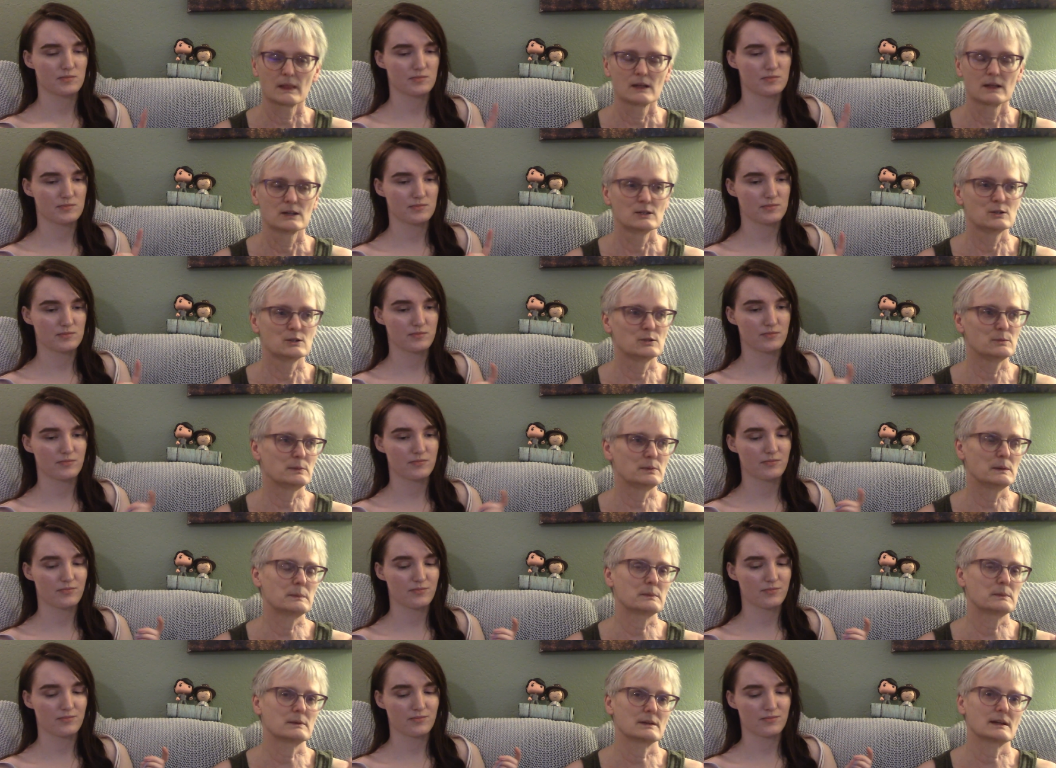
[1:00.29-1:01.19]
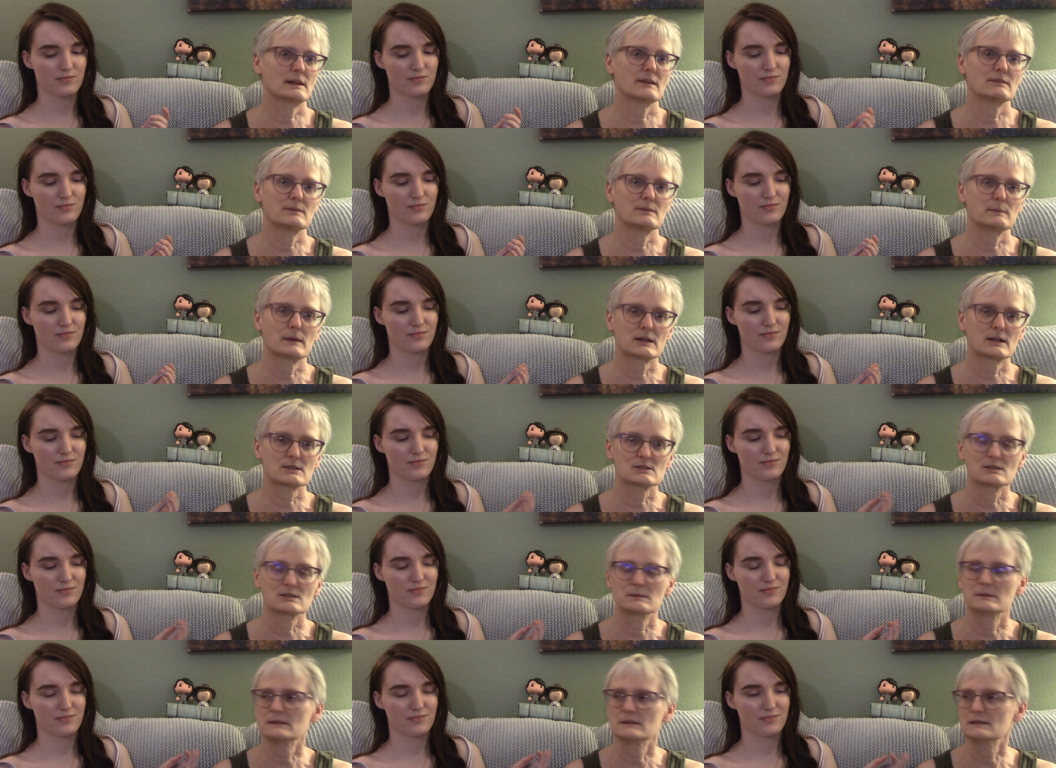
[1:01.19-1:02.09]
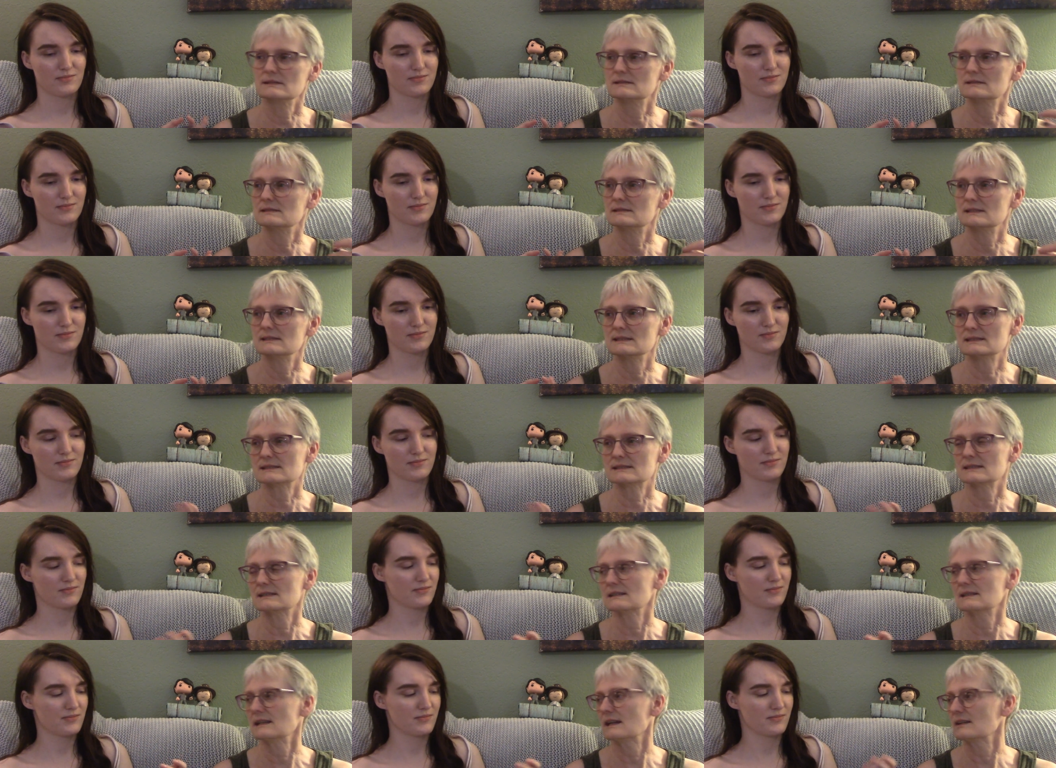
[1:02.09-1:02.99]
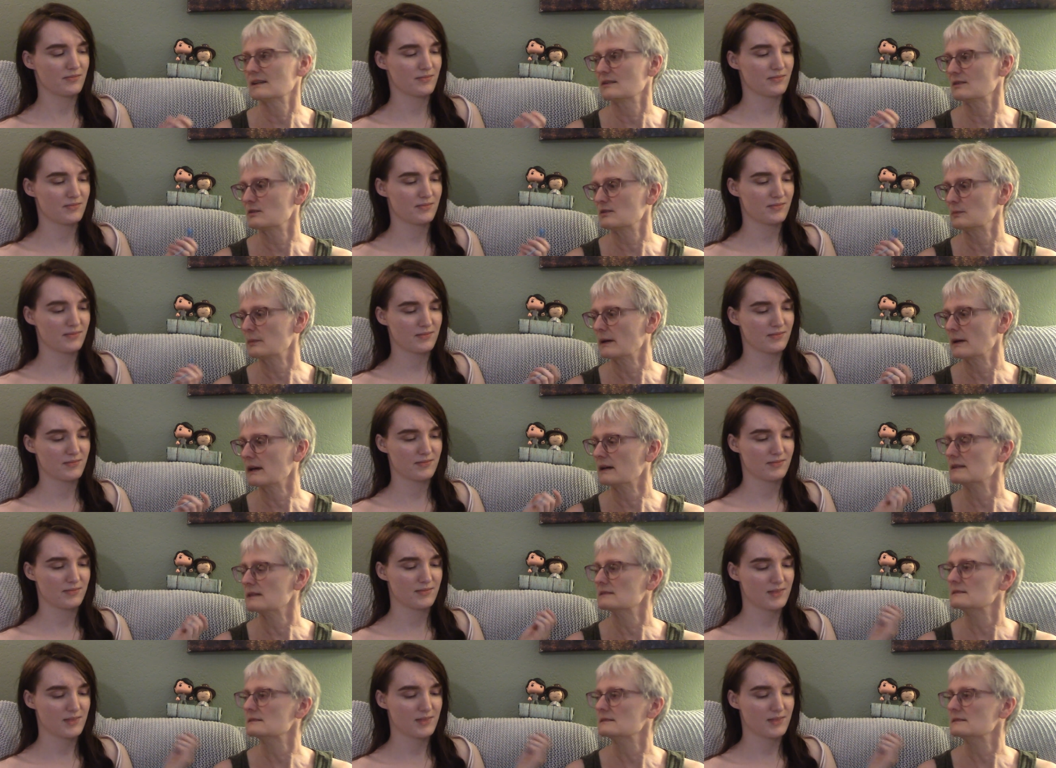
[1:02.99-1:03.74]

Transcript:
Speaker 1: new people and have them actually be decent, not always bad.